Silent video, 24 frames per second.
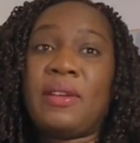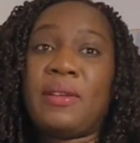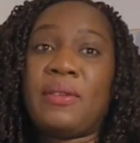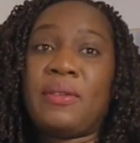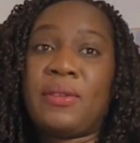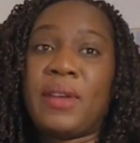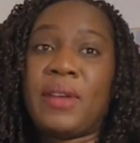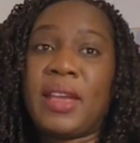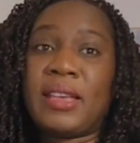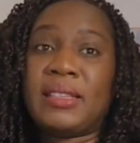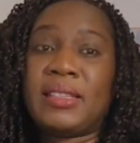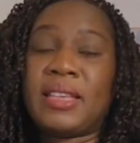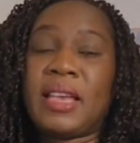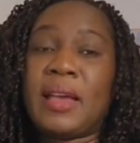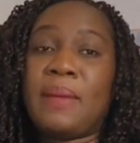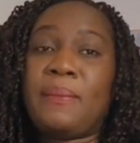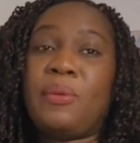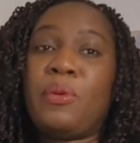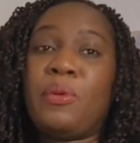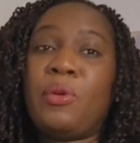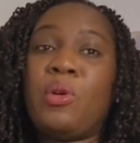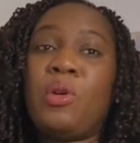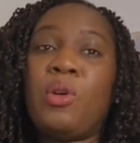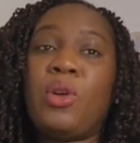for
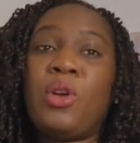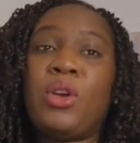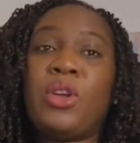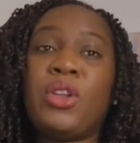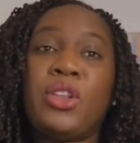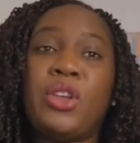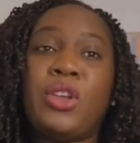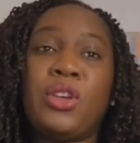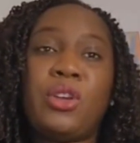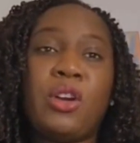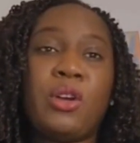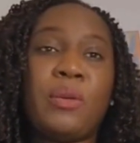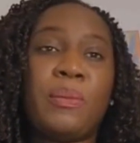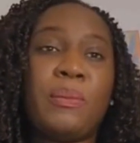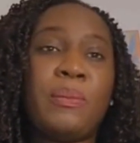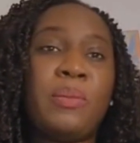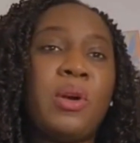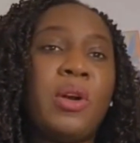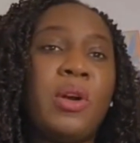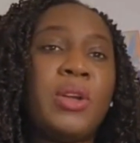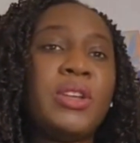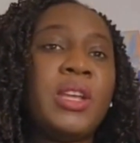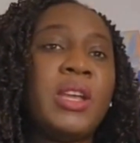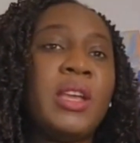example, New York
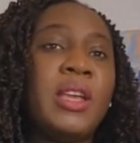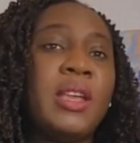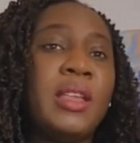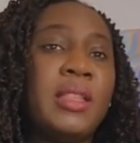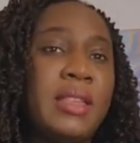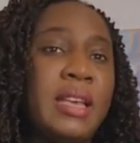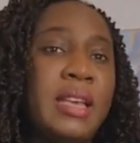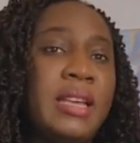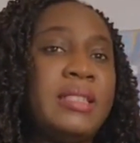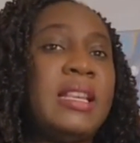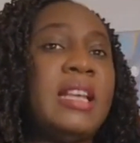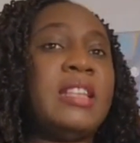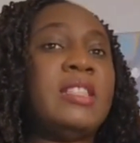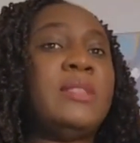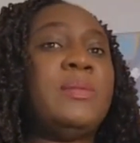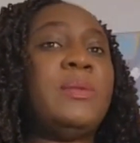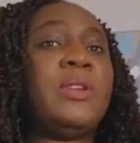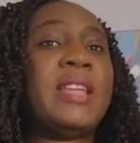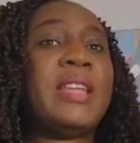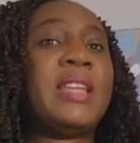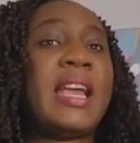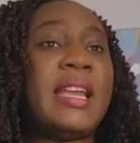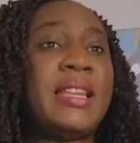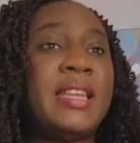Board, Texas
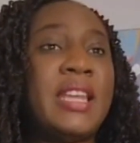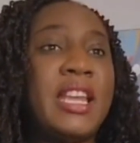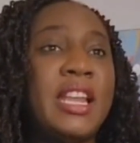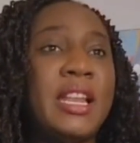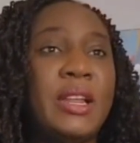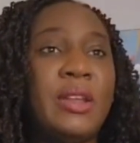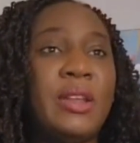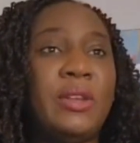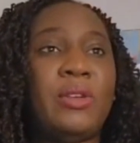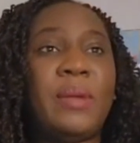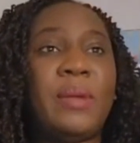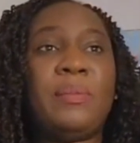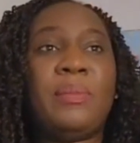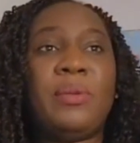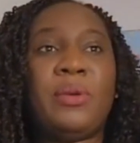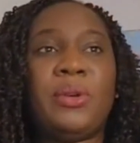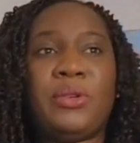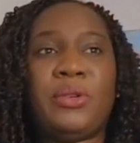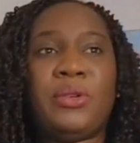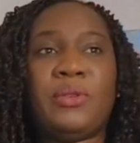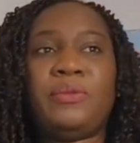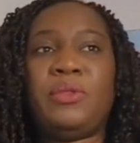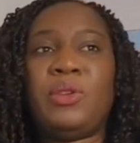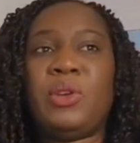Board, and Illinois
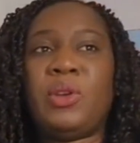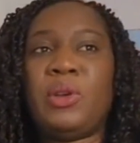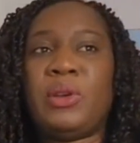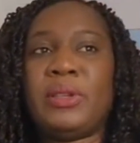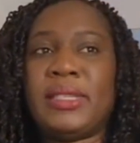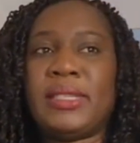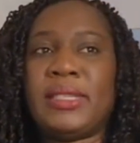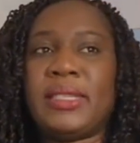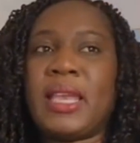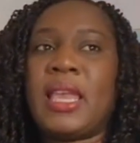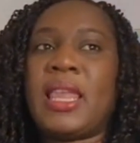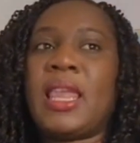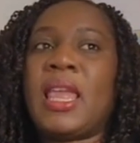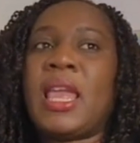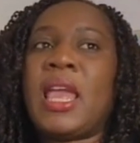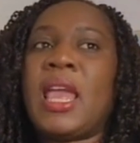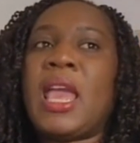Board of Nursing.